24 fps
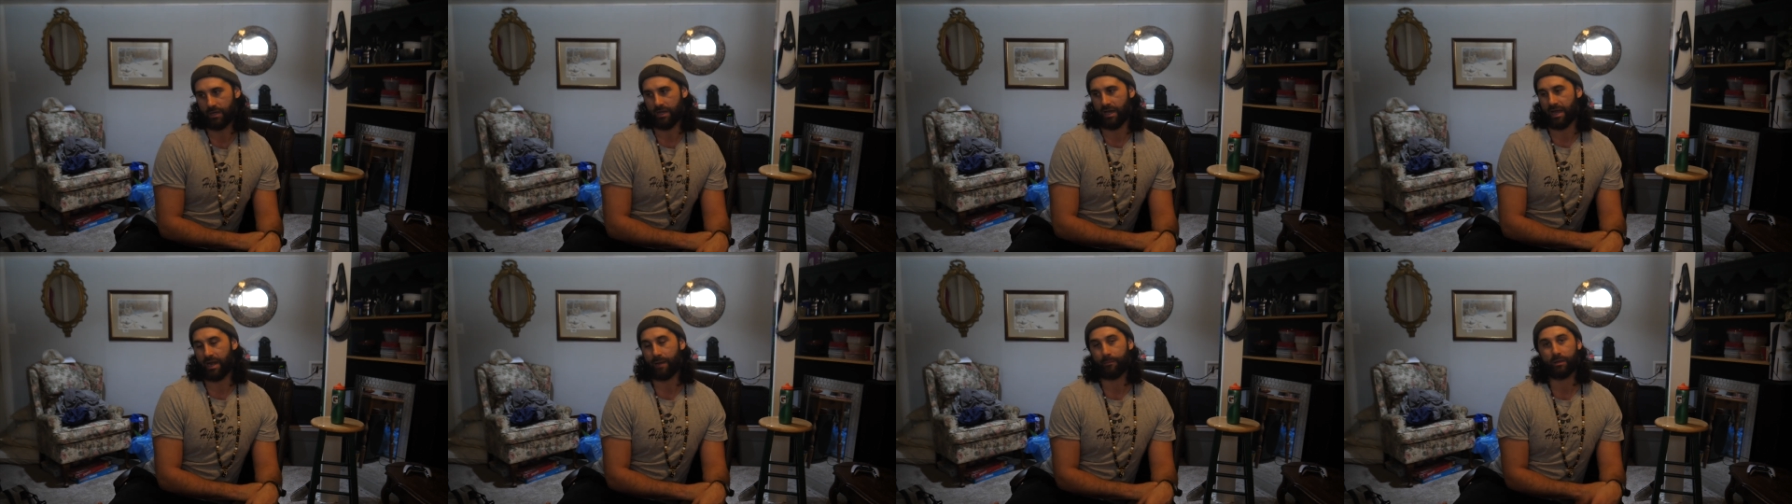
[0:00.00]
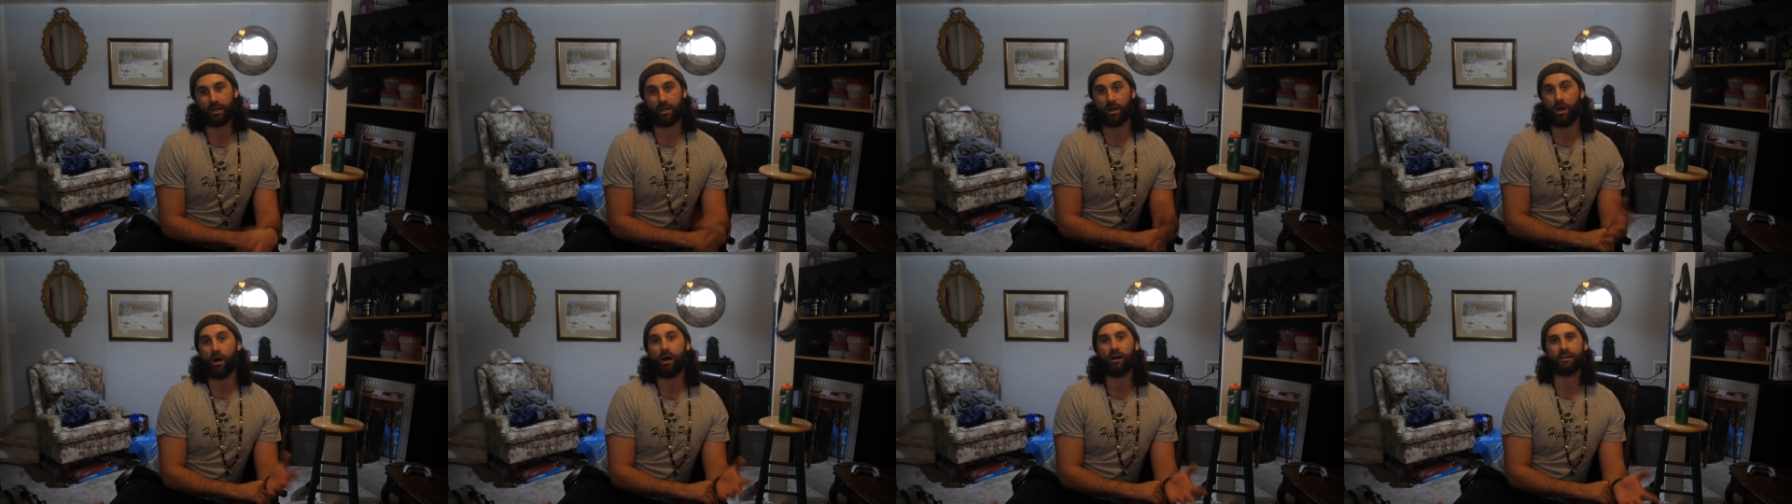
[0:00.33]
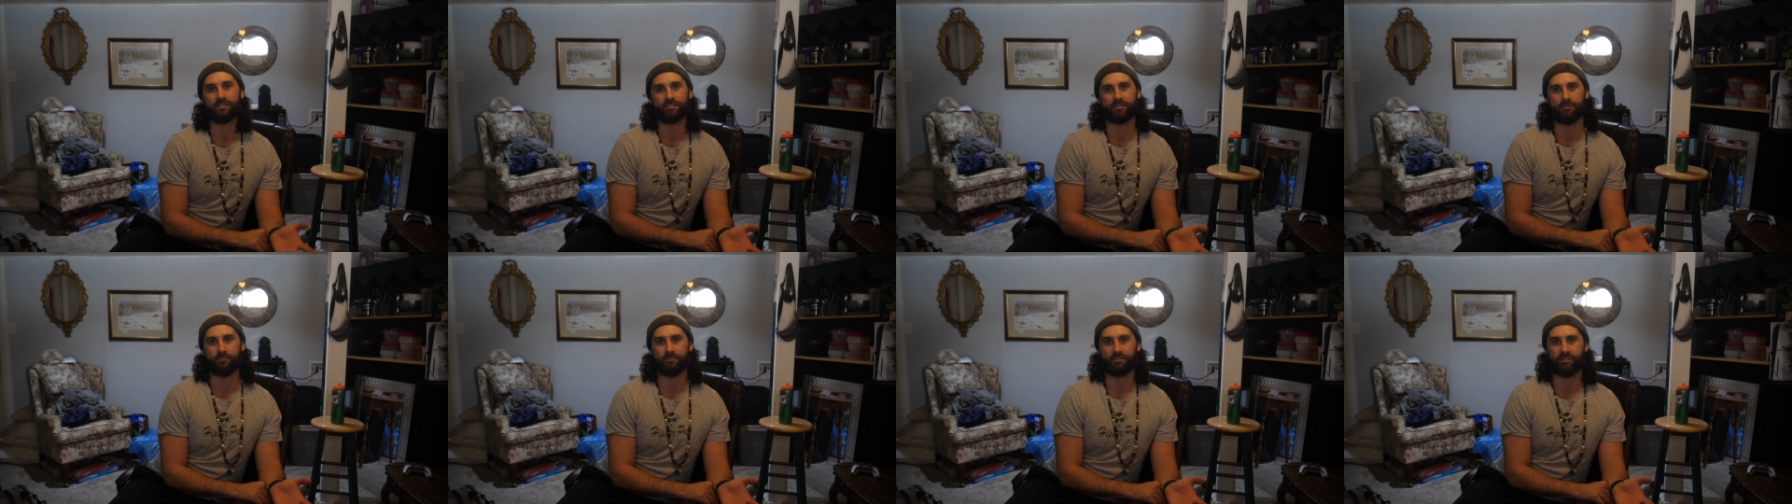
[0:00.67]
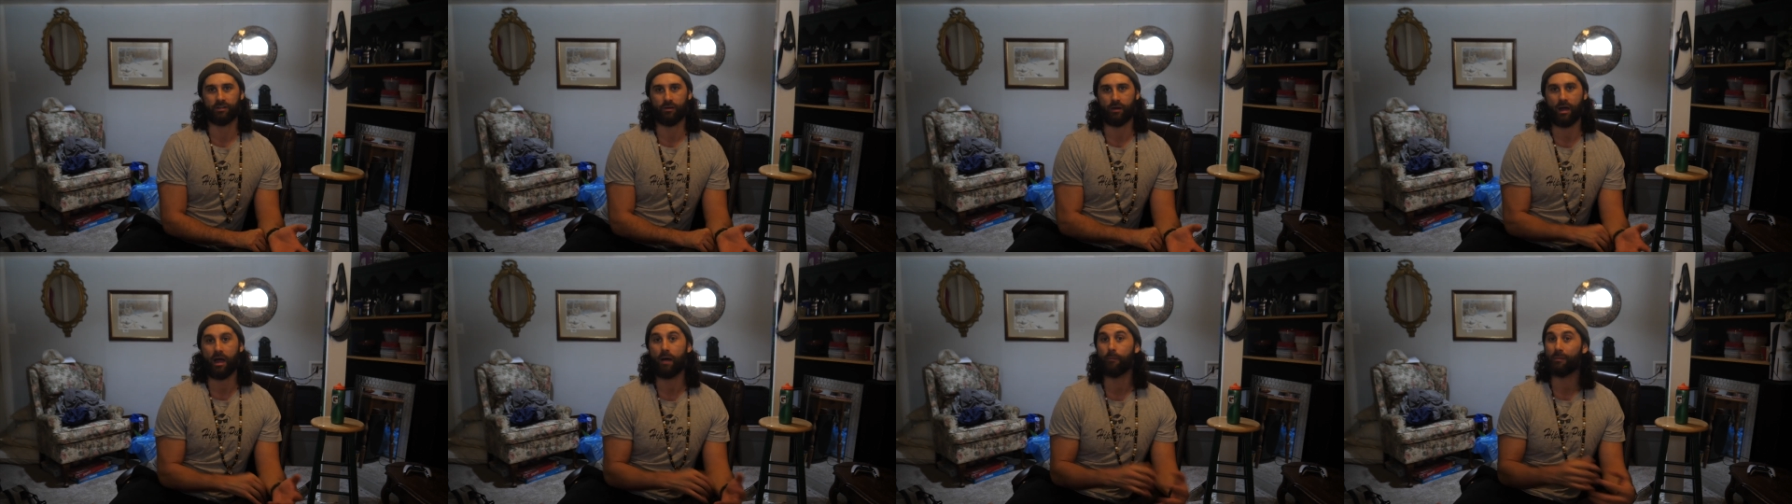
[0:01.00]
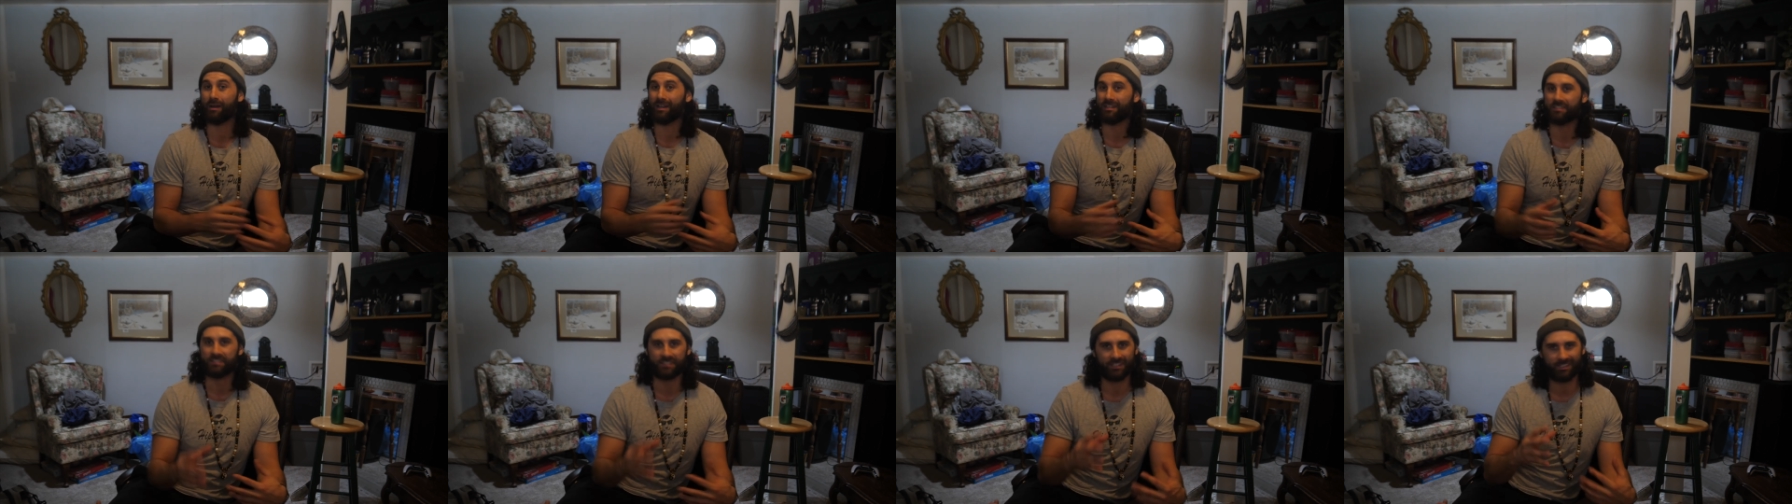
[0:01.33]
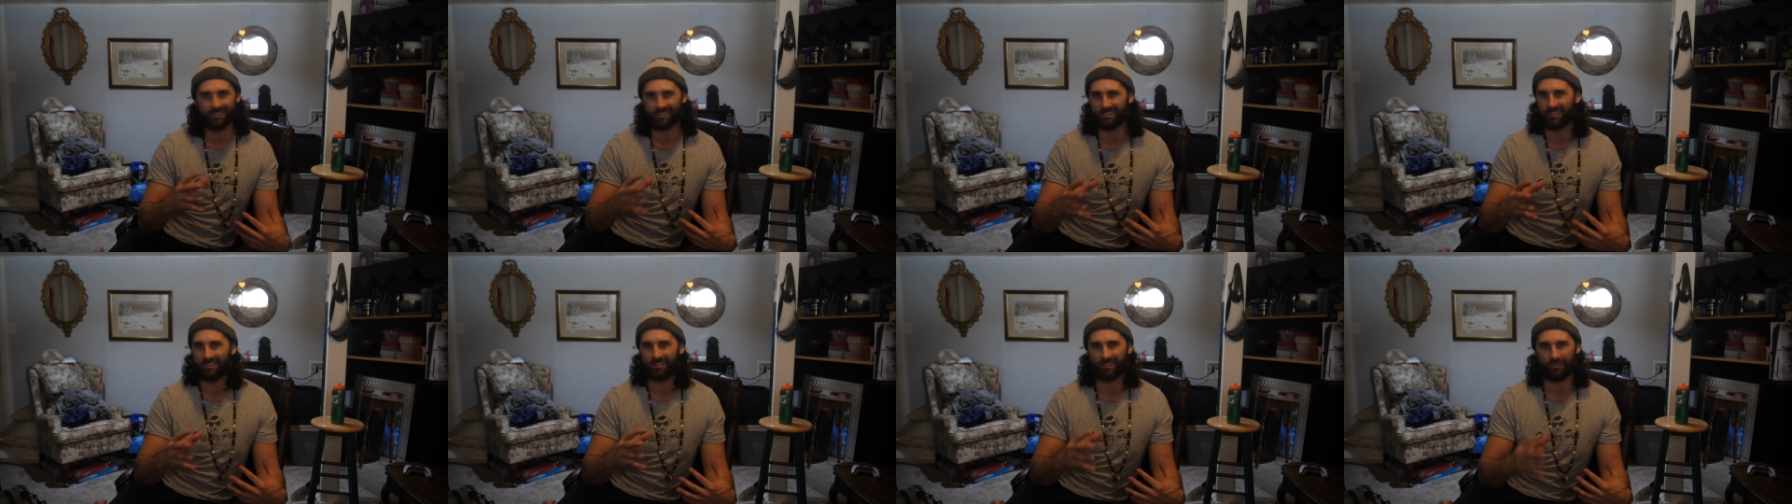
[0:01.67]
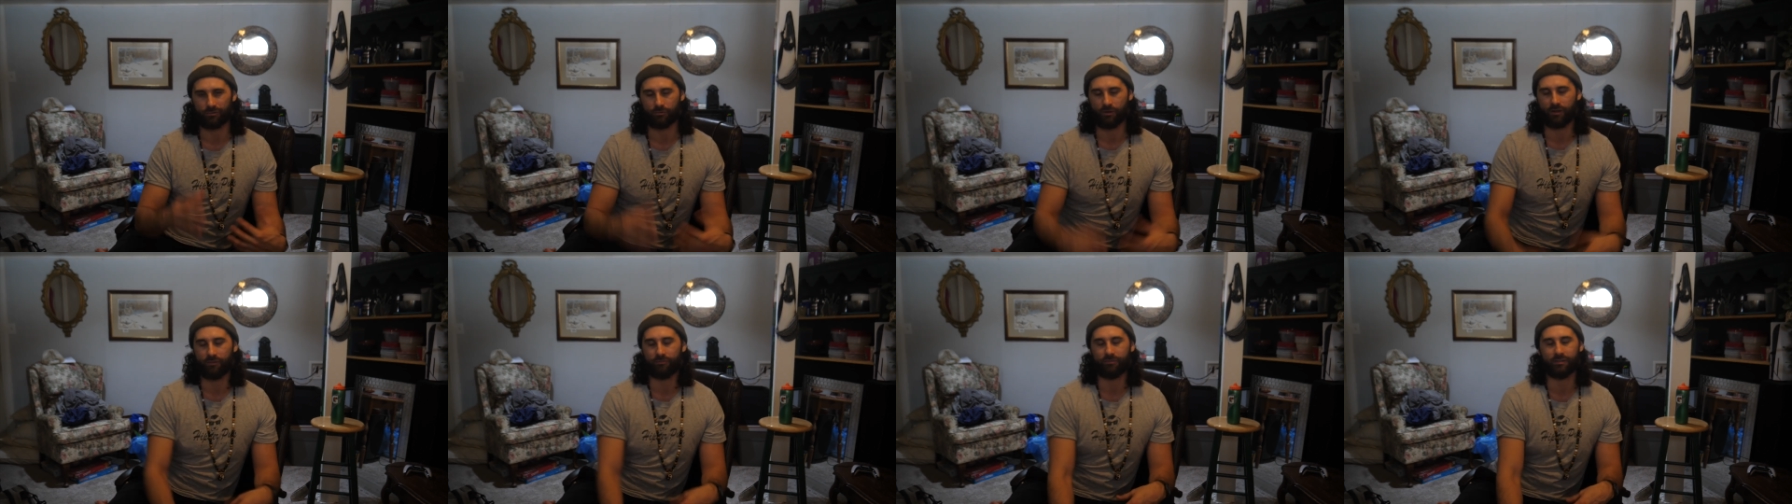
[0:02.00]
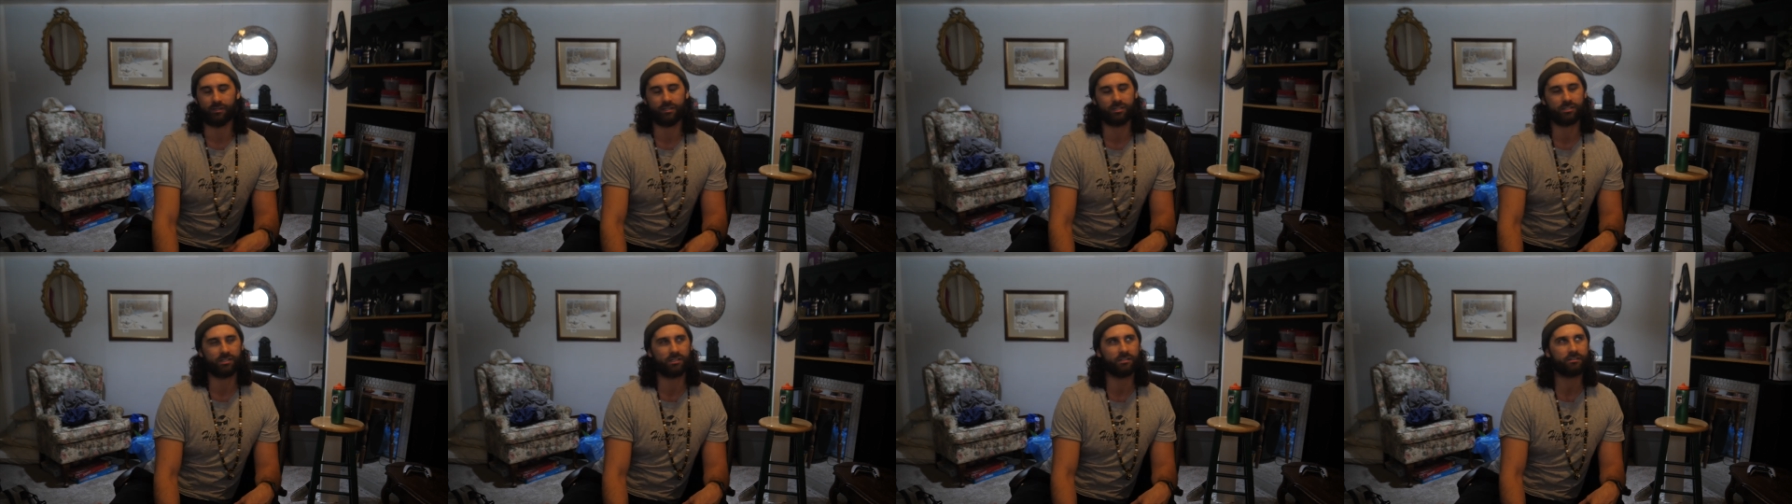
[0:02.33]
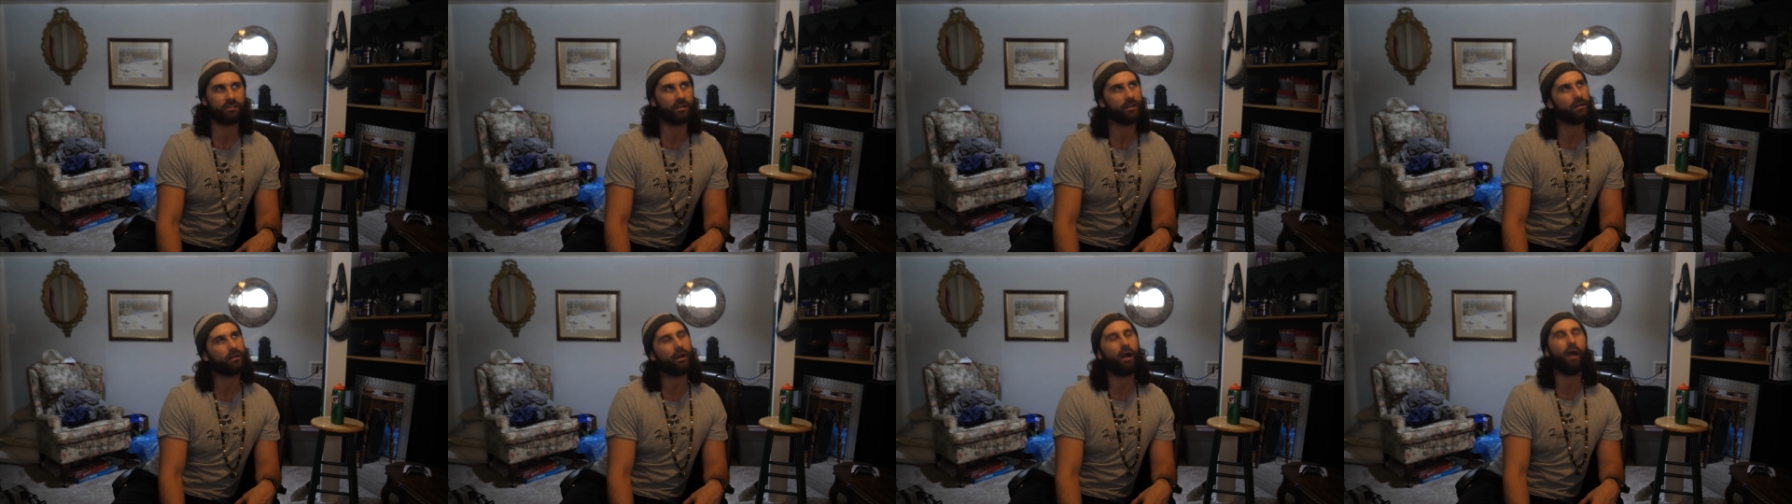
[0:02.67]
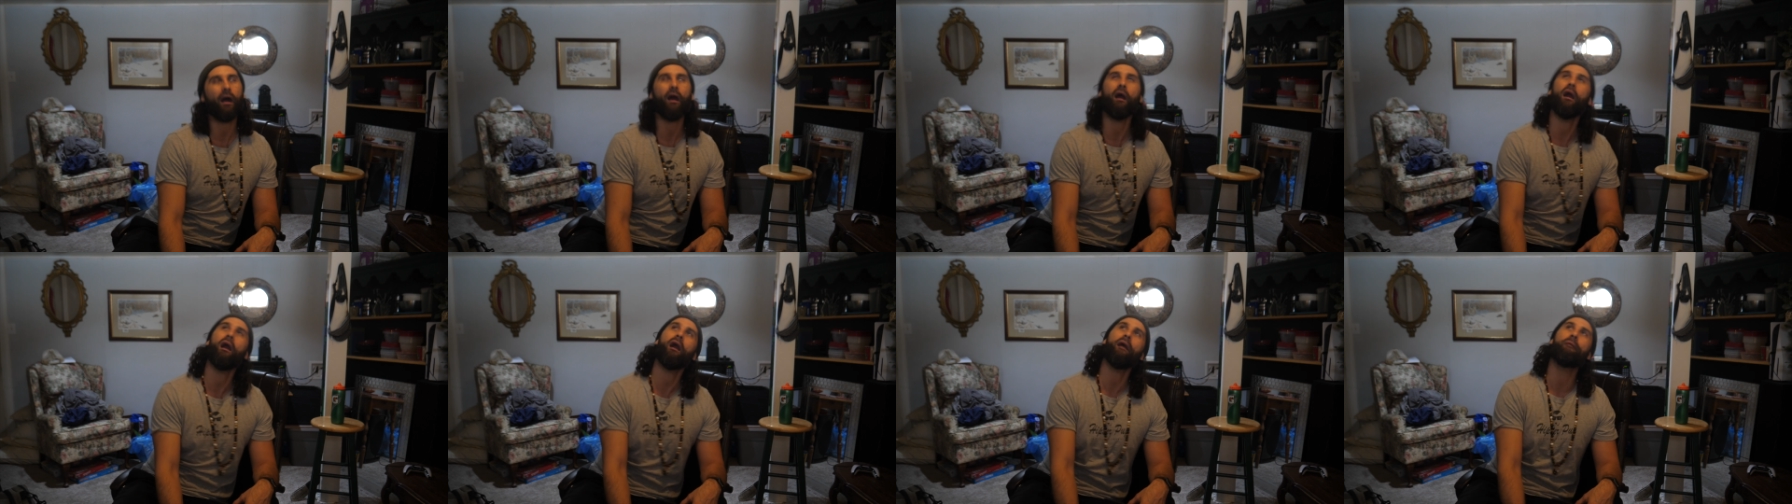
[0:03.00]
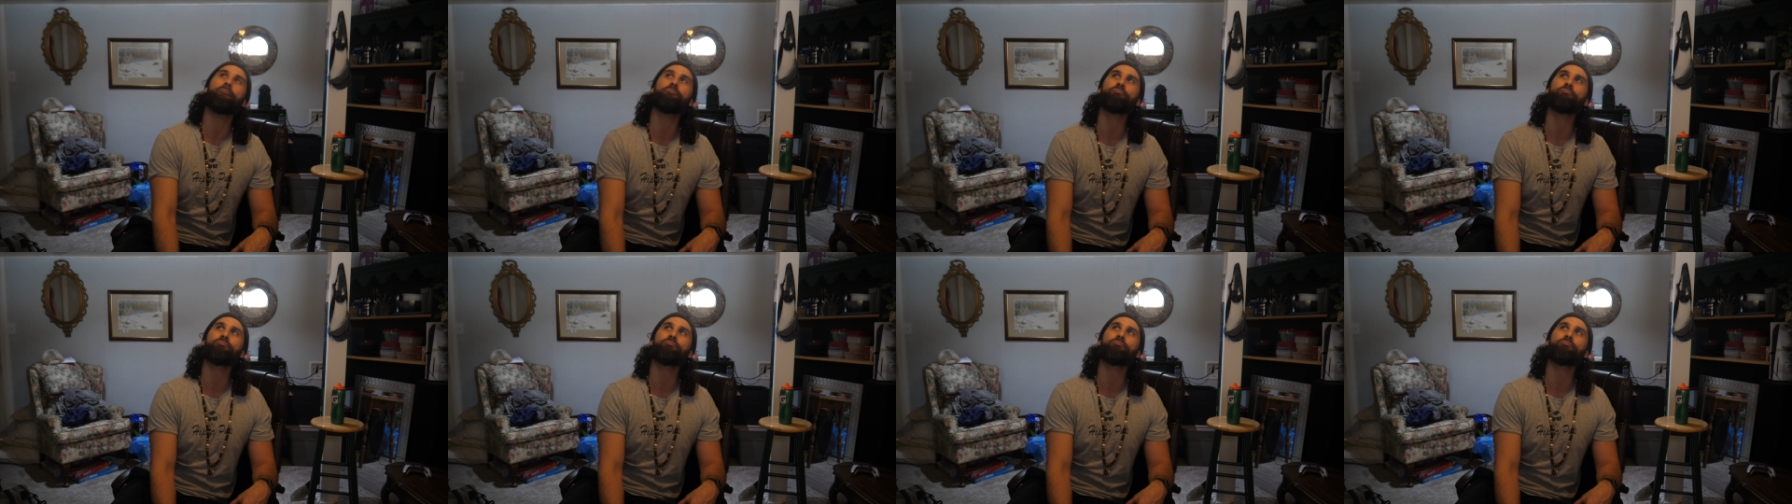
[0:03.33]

And I'm like, awesome. So how many seats is it roughly? She's like, ah.